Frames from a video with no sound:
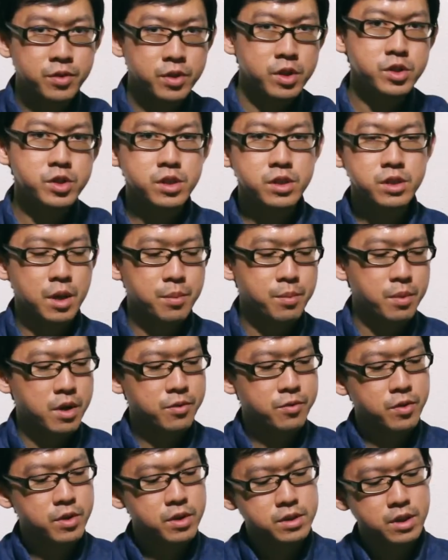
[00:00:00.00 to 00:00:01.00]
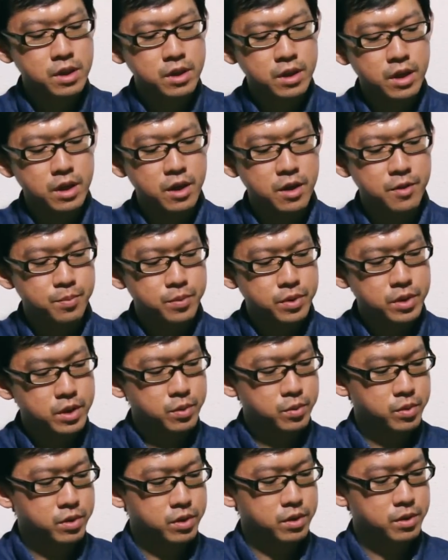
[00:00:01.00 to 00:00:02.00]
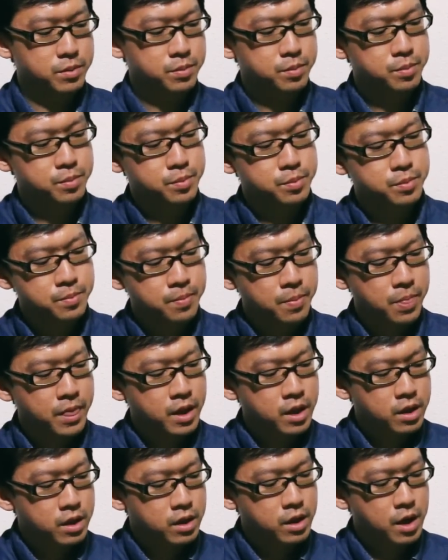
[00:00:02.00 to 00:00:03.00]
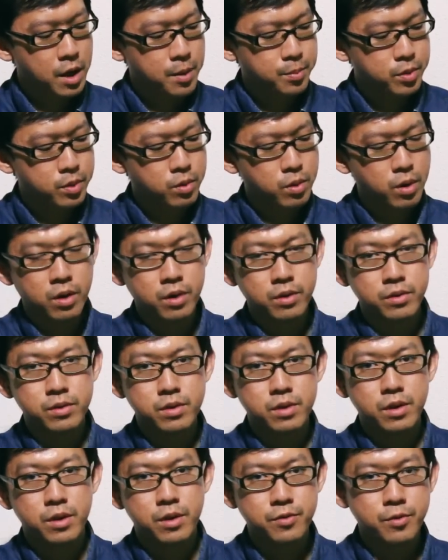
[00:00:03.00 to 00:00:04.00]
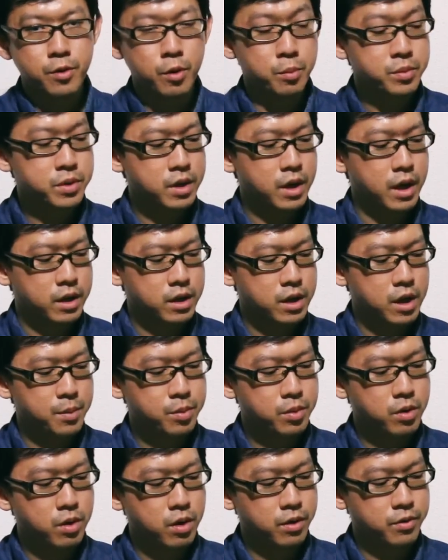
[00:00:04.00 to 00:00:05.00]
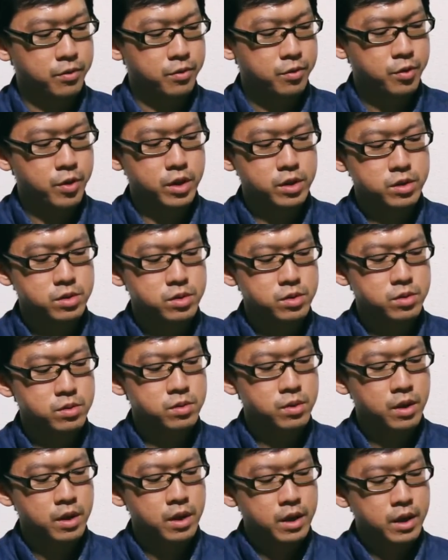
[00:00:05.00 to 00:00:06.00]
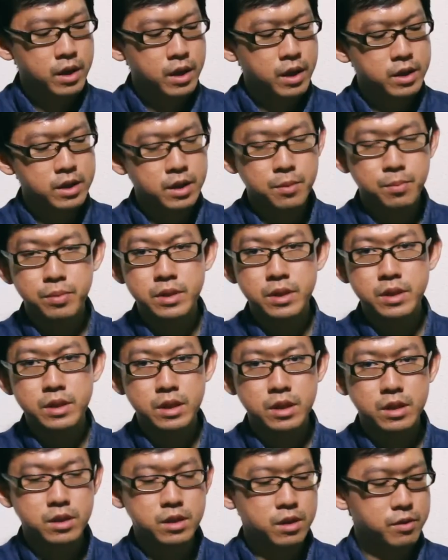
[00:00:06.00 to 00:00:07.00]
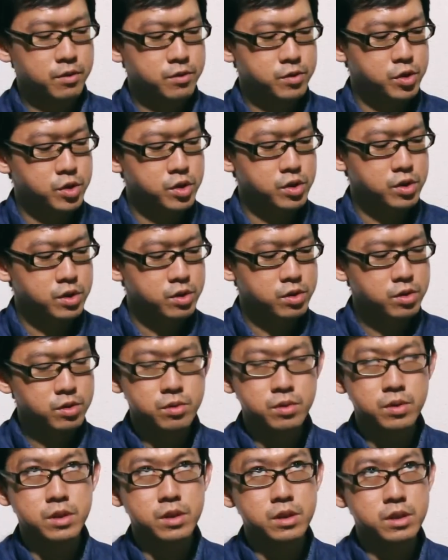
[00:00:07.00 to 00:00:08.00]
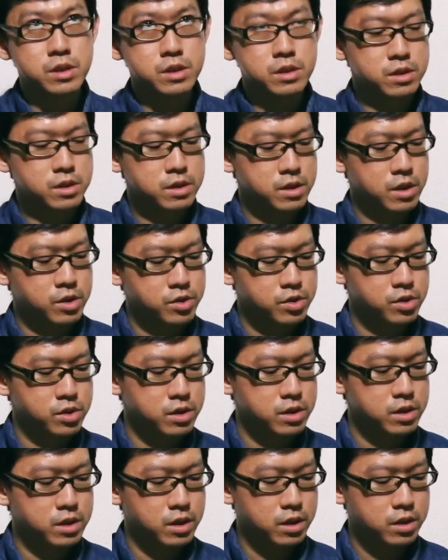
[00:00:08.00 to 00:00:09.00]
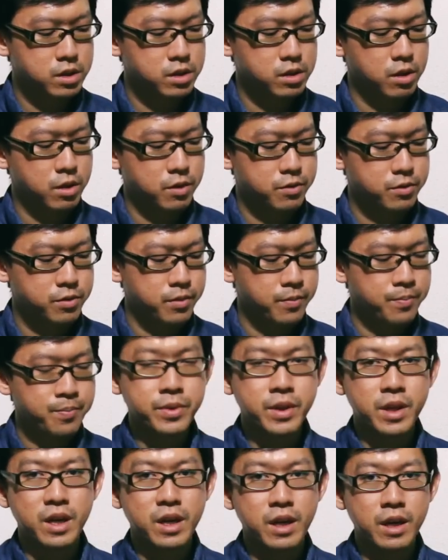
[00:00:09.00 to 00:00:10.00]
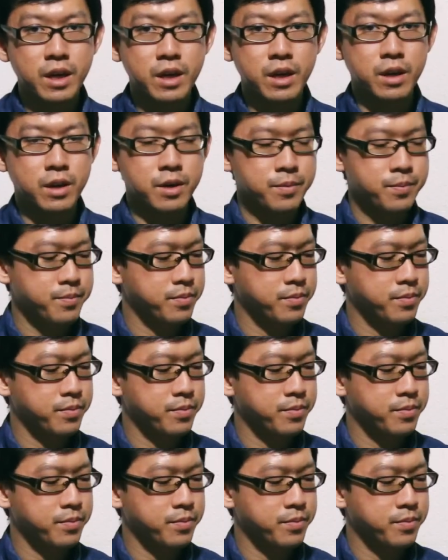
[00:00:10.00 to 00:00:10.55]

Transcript: version that my friends and I had played, we capo on, for me, I capo on fret 2 and I play in the key of G, so it is essentially the key of A.